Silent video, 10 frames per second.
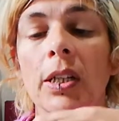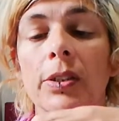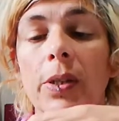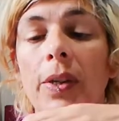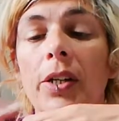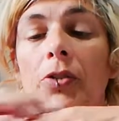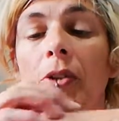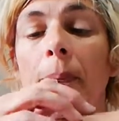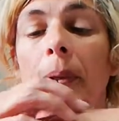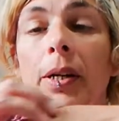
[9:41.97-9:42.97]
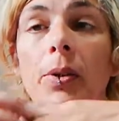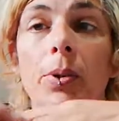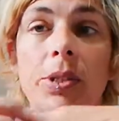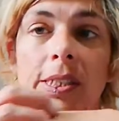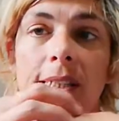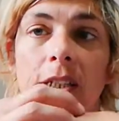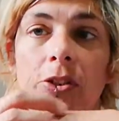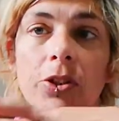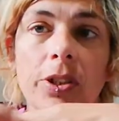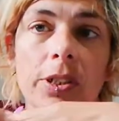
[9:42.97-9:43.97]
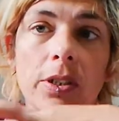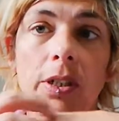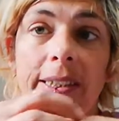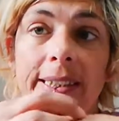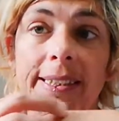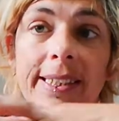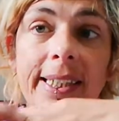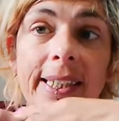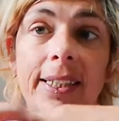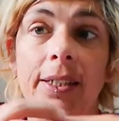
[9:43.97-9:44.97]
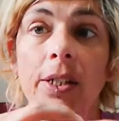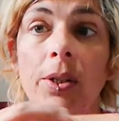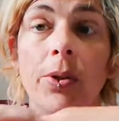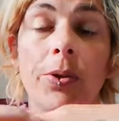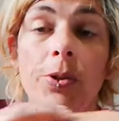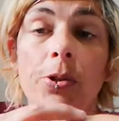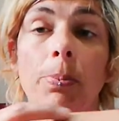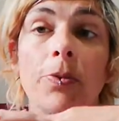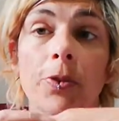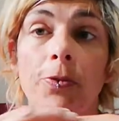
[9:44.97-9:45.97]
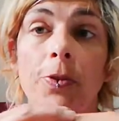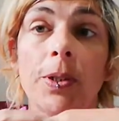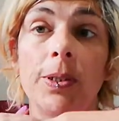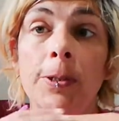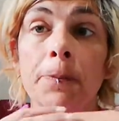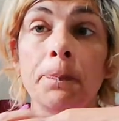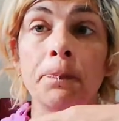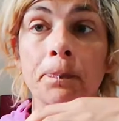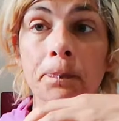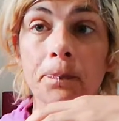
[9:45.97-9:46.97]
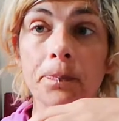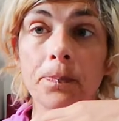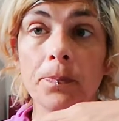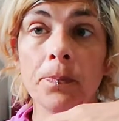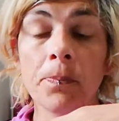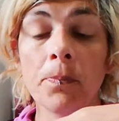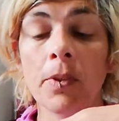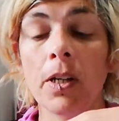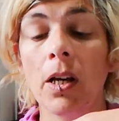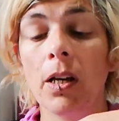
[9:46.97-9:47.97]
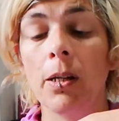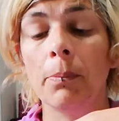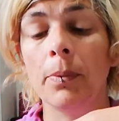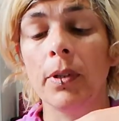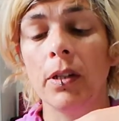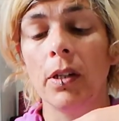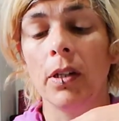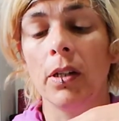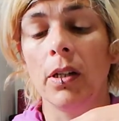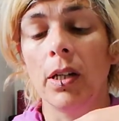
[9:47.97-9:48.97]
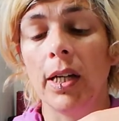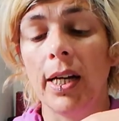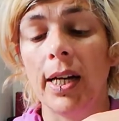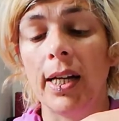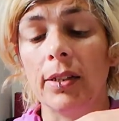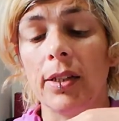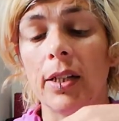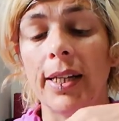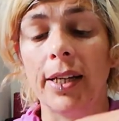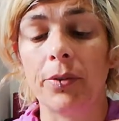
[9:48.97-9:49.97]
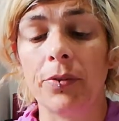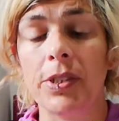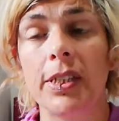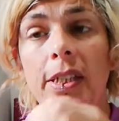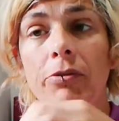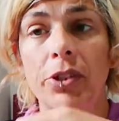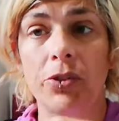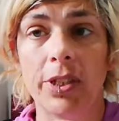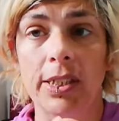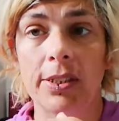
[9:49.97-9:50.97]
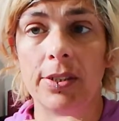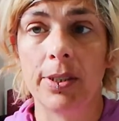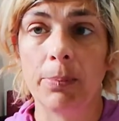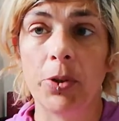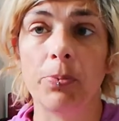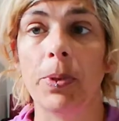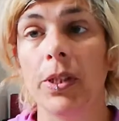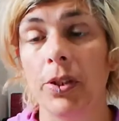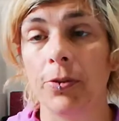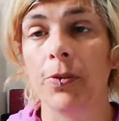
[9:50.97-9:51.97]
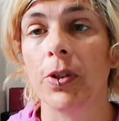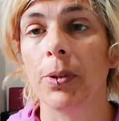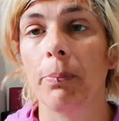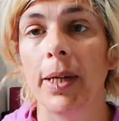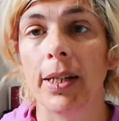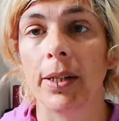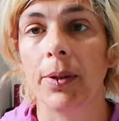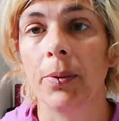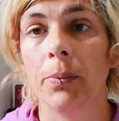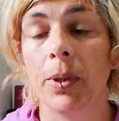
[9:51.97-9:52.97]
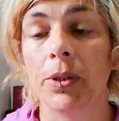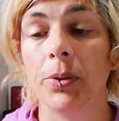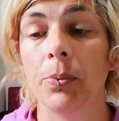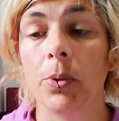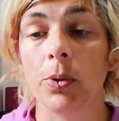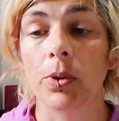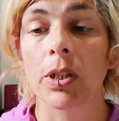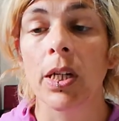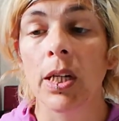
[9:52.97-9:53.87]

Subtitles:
So that gripping causes tension and tightness here on the top of your foot. And again, obviously it restricts the movement that your foot can make when you walk.